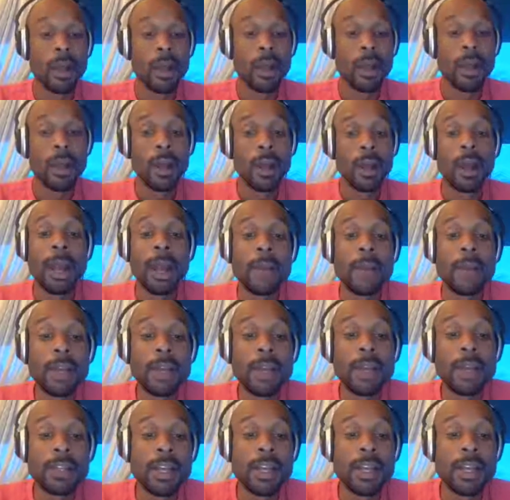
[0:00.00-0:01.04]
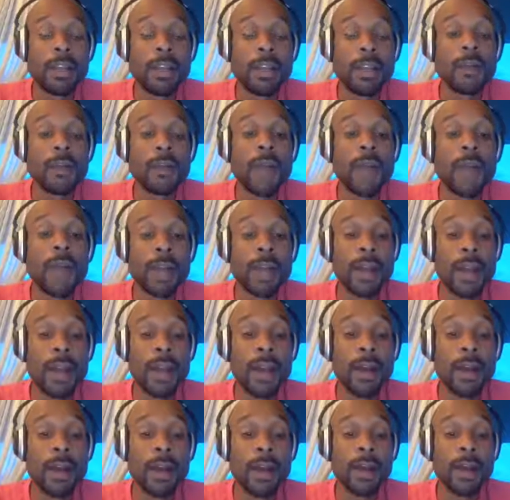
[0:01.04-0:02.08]
And I'm here to tell you right now,
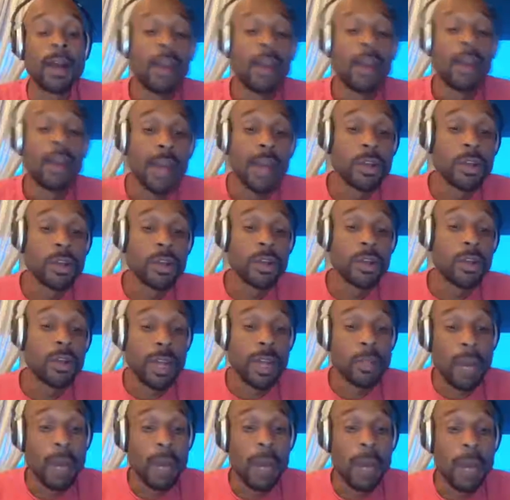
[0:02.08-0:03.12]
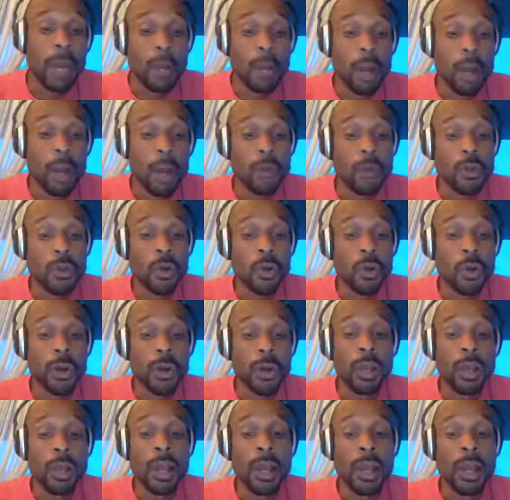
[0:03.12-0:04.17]
that dude at the Bob Marley Resort
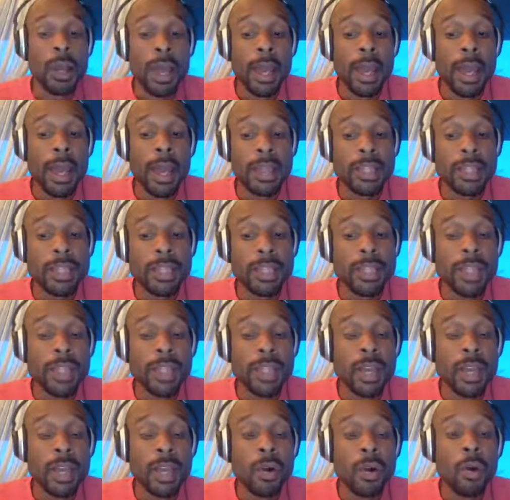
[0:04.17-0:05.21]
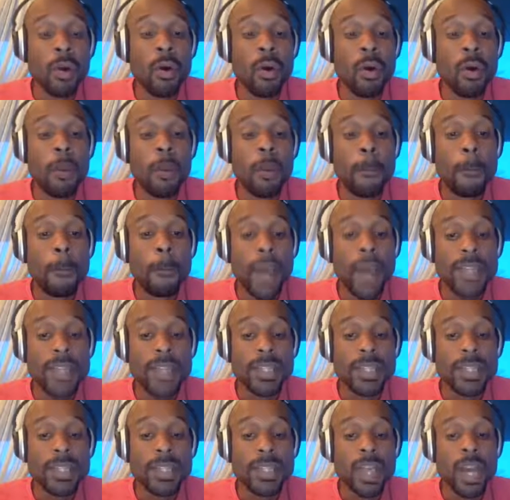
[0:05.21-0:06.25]
has the single best
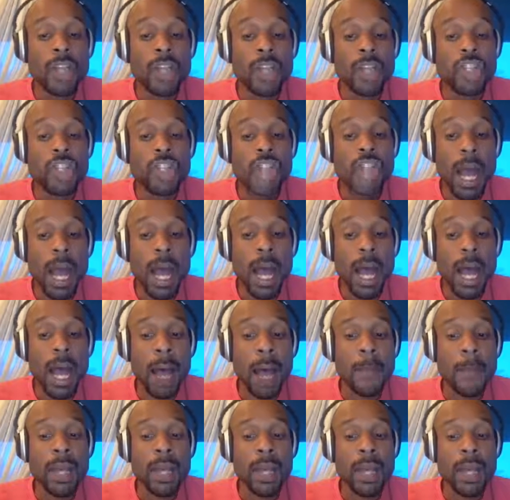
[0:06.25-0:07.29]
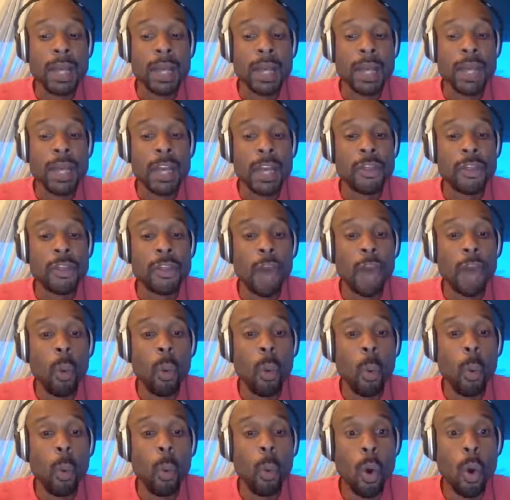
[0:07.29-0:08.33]
job in the
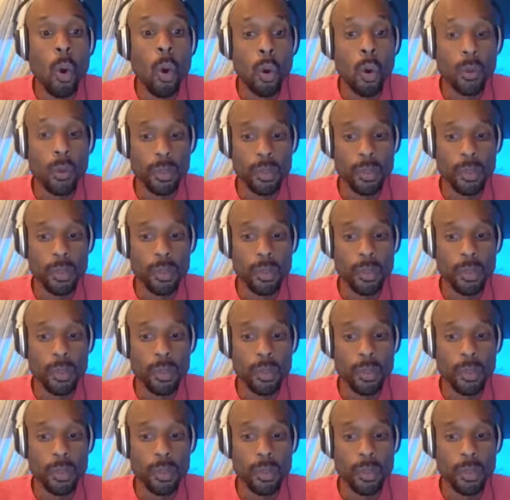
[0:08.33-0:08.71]
world.